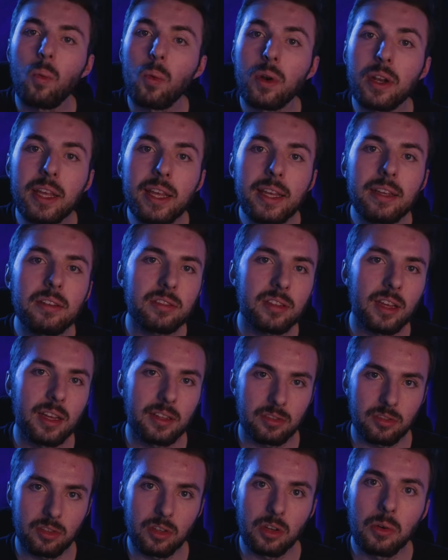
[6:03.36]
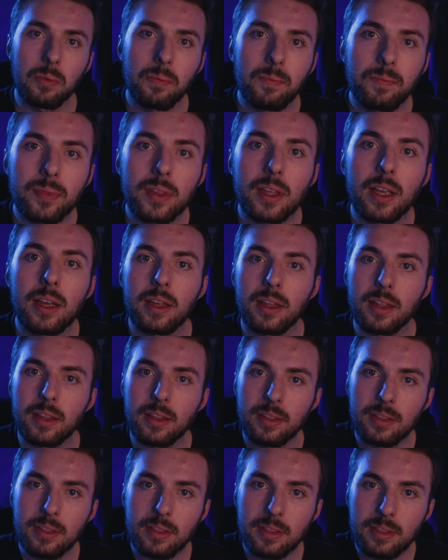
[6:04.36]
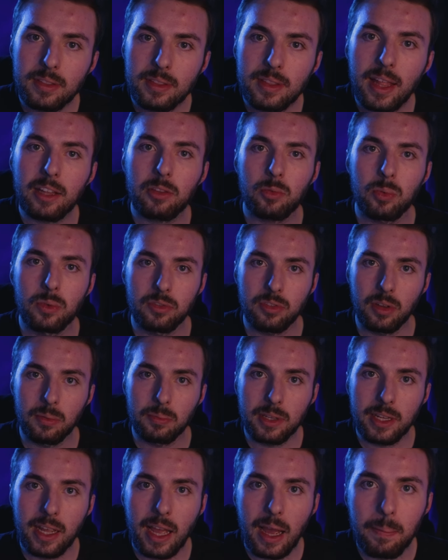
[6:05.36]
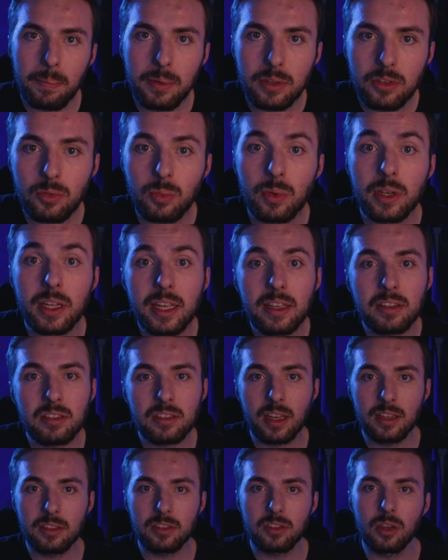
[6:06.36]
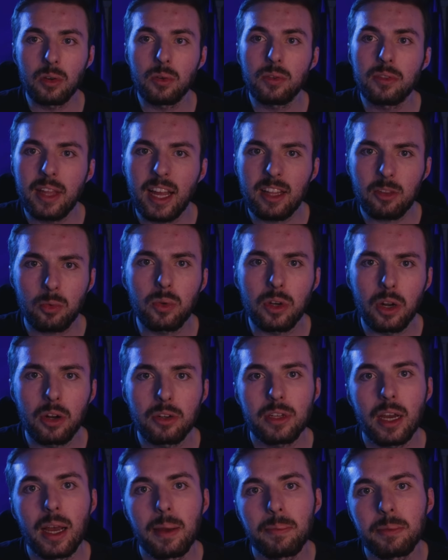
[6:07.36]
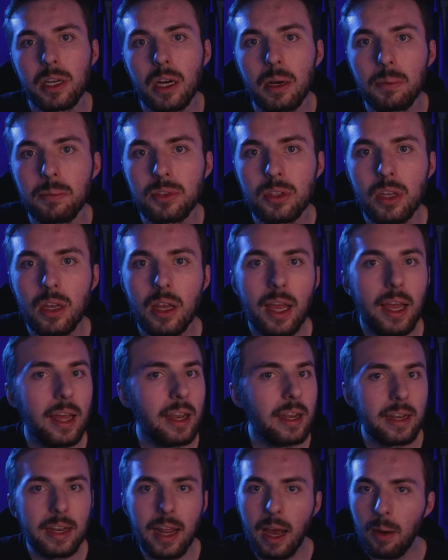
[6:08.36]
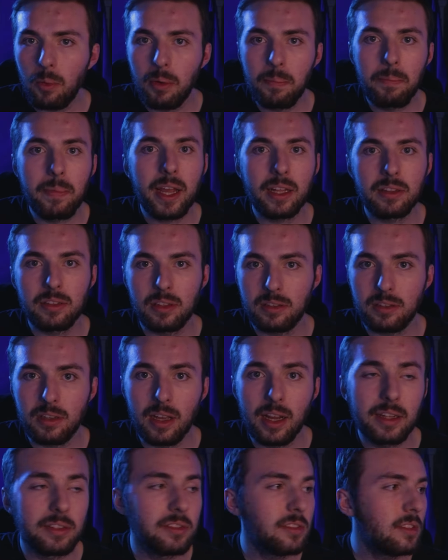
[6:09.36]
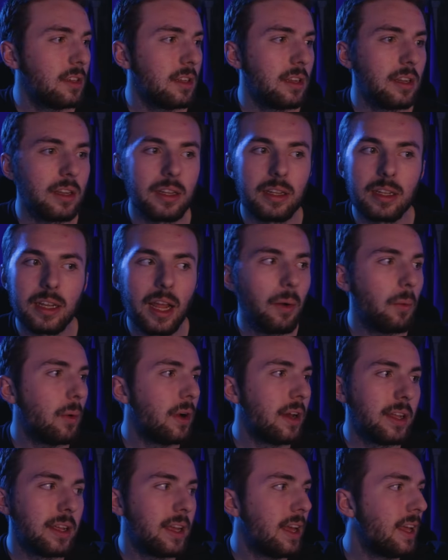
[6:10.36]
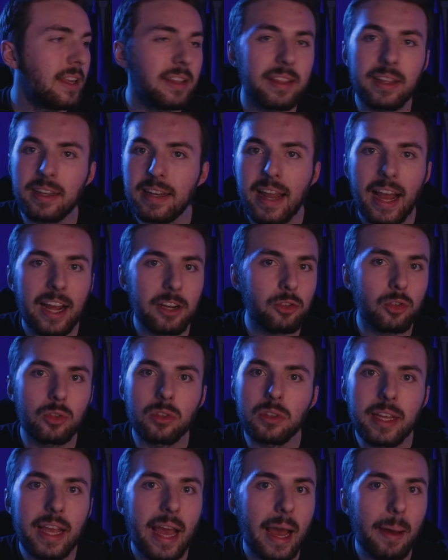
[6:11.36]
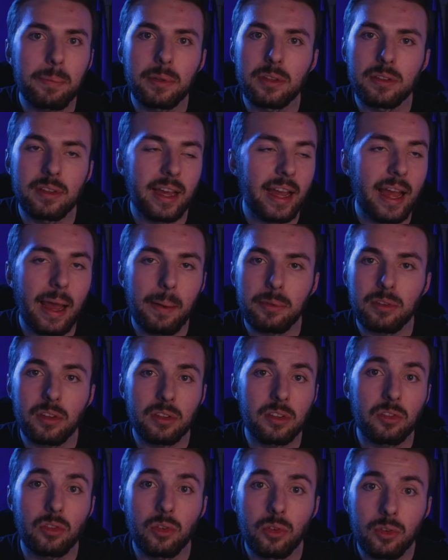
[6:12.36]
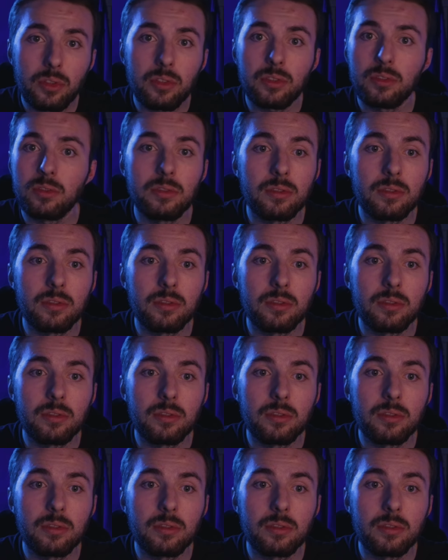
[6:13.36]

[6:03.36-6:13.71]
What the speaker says: when He says so, that's when something happens. When He says so, that's when our time comes. Not what man decides, not what anything naturally happens on this earth.